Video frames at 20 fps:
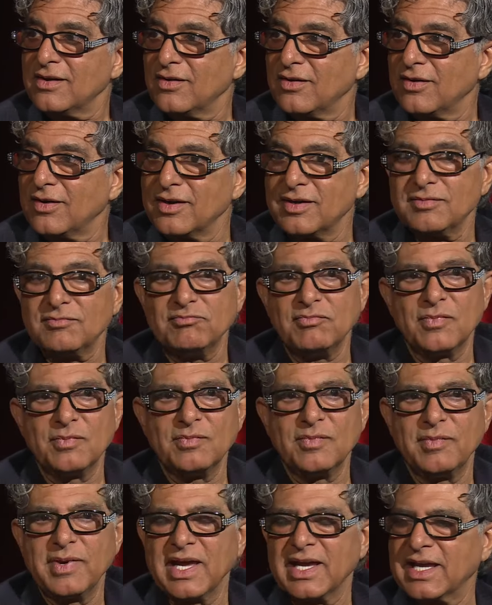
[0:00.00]
or
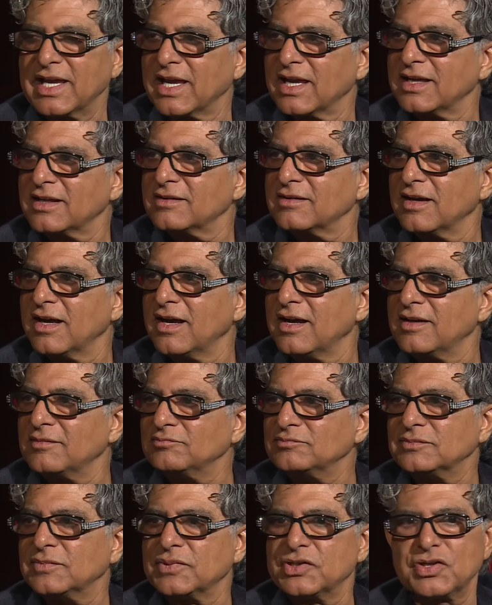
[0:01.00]
making uh,
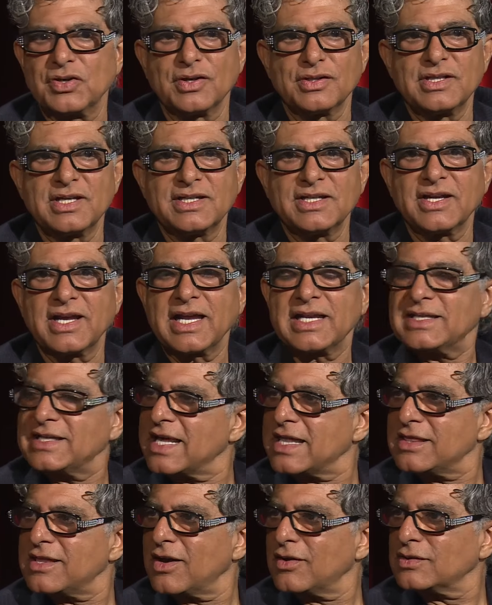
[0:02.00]
sure that you get
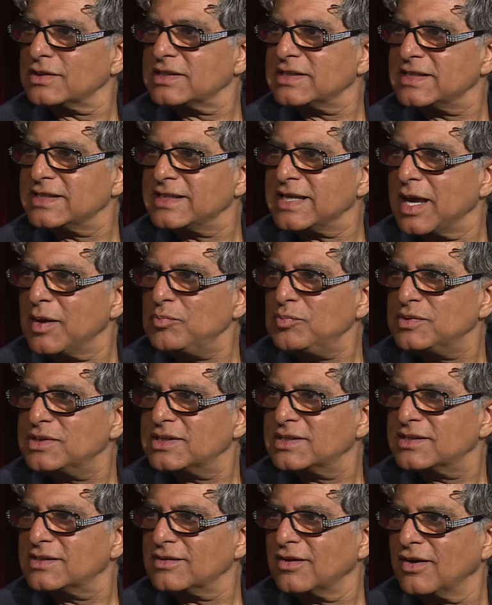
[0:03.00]
10,000
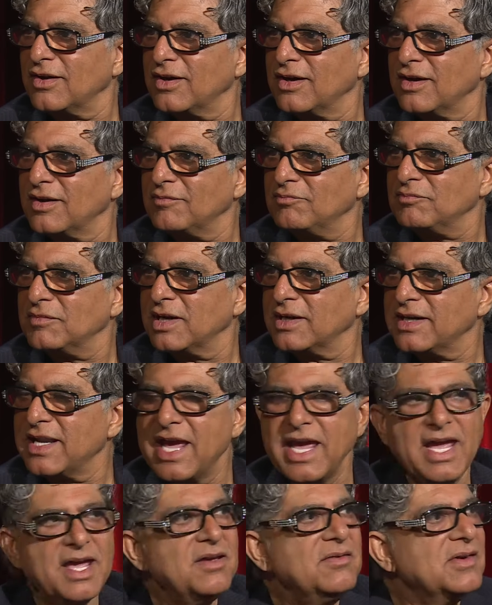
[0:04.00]
steps uh, a
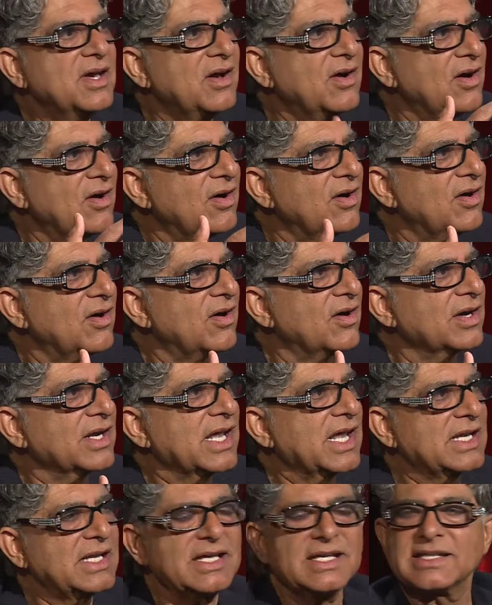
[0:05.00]
day or
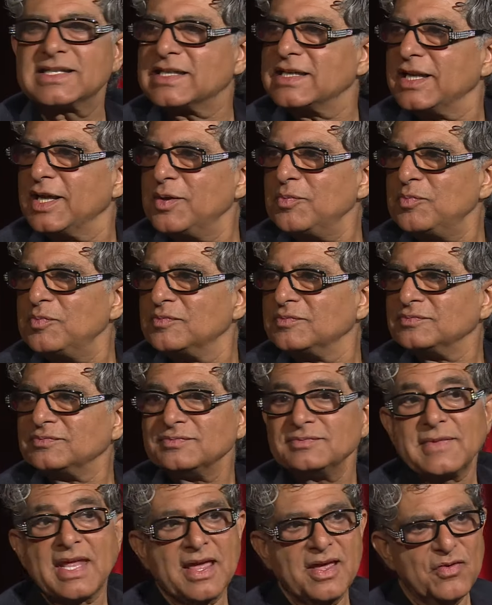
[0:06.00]
getting sleep.
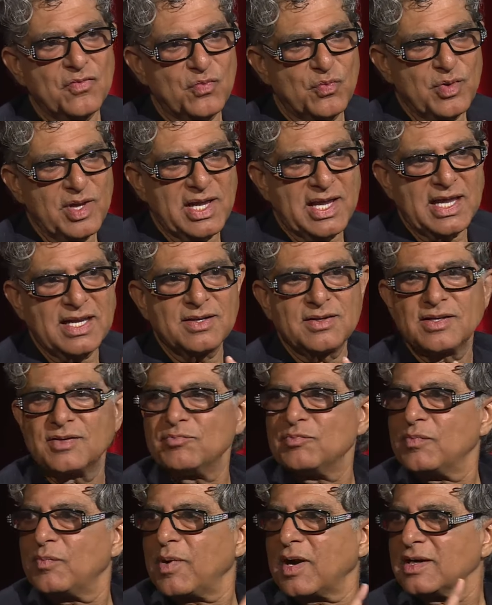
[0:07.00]
If we
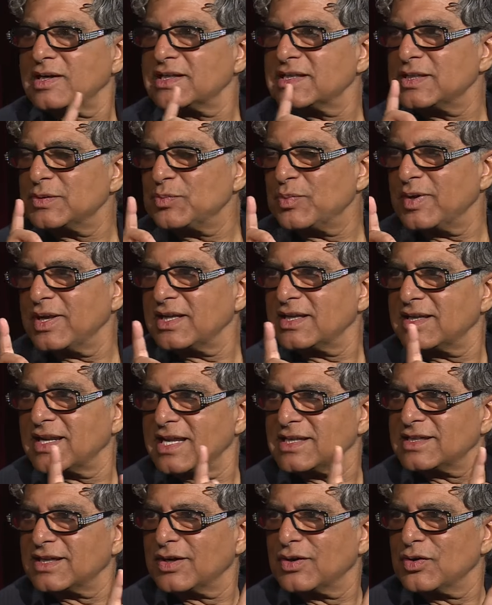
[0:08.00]
can participate
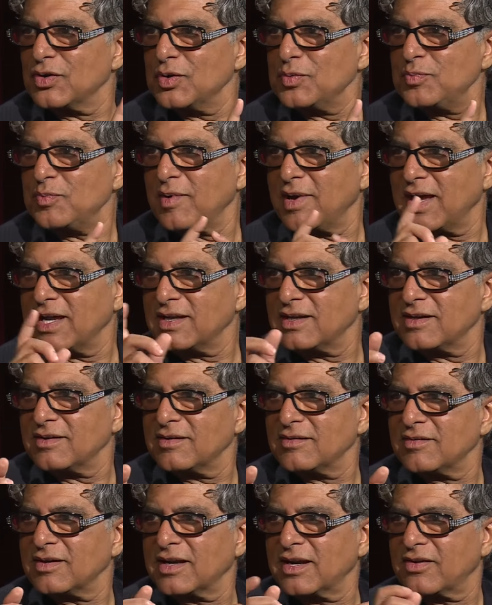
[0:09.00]
as a group
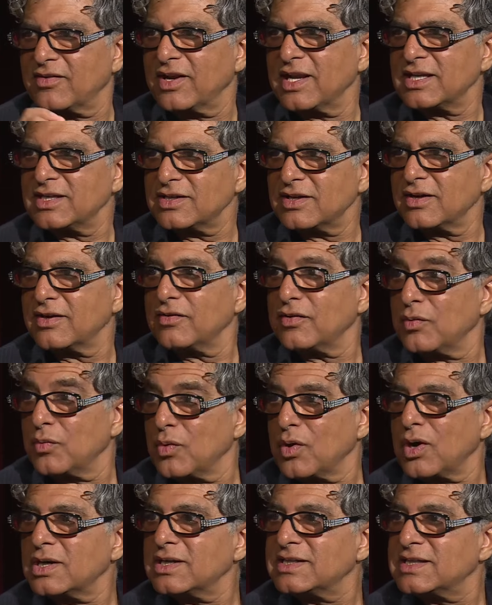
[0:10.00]
and create a
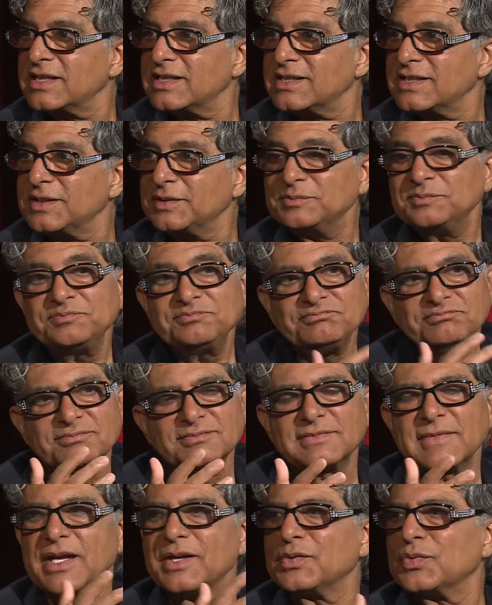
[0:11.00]
reward system,
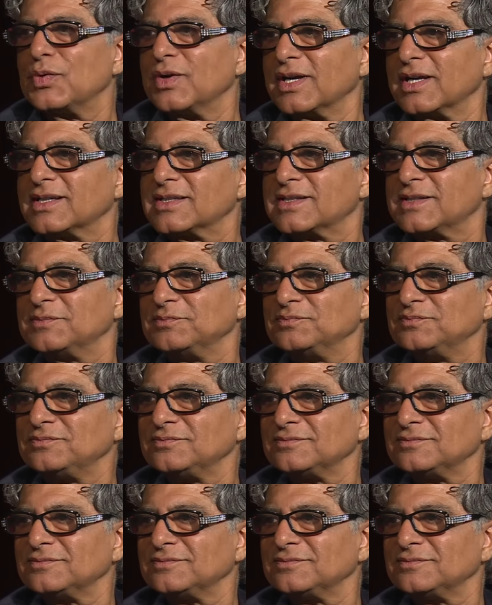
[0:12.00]
it works.